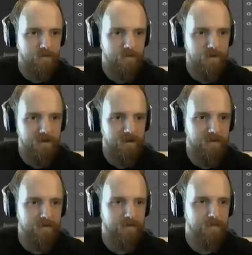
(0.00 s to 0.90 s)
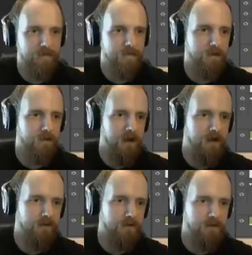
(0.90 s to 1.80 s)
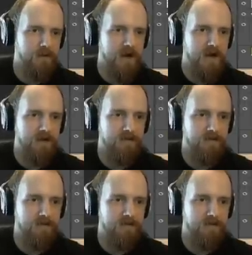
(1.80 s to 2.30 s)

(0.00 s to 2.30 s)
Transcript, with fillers: And that. Go away. Go away!